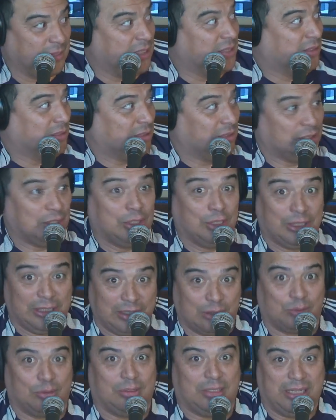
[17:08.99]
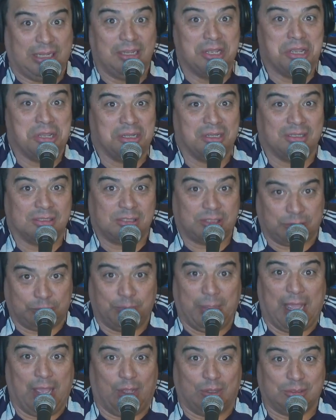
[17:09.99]
It literally
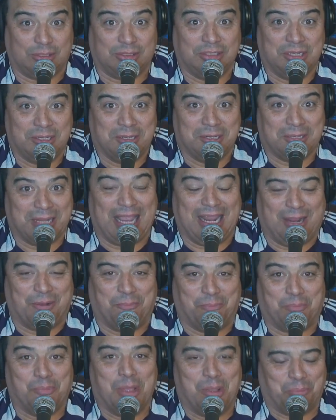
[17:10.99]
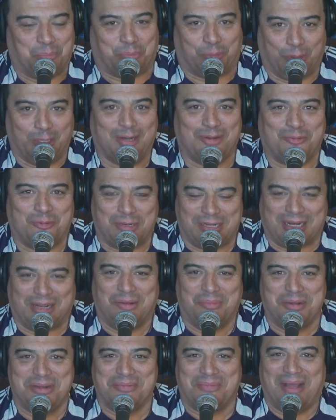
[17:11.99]
smells like Bert would
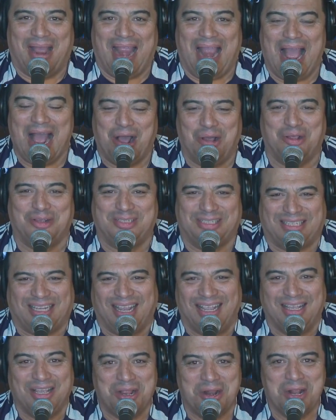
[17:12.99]
come into my house